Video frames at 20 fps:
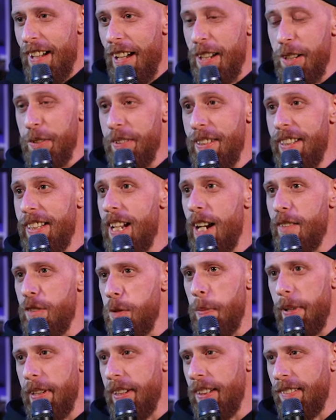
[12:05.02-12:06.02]
I don't need
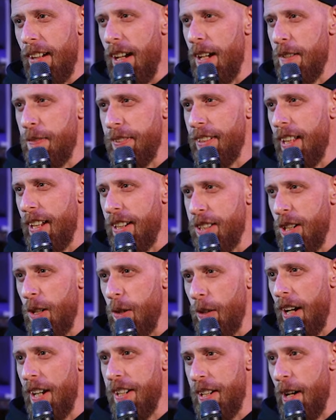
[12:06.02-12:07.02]
everybody to laugh at that
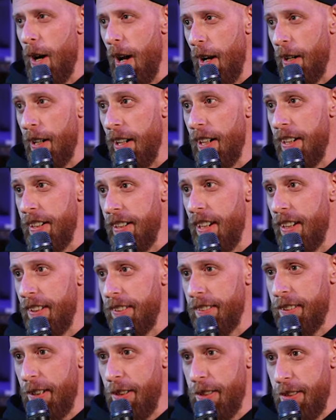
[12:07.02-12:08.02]
joke. I know how good it
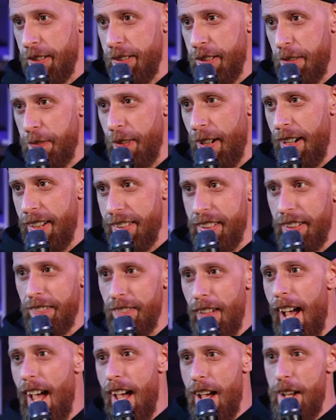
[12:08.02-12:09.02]
is. You're just afraid to
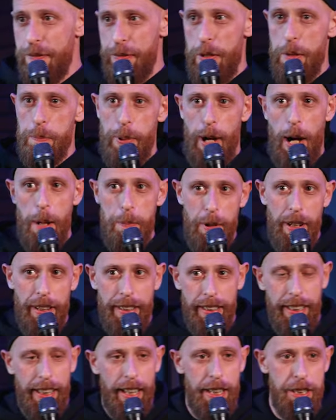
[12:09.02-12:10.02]
laugh in
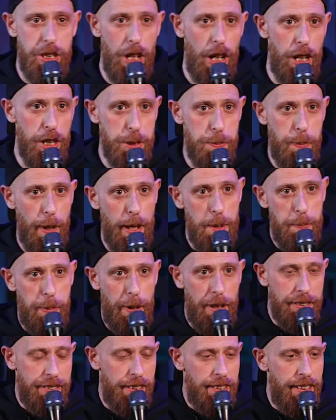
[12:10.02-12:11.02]
public and get judged by the
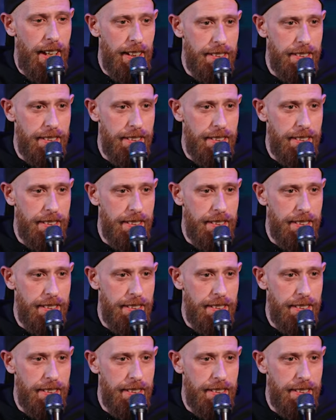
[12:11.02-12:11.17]
person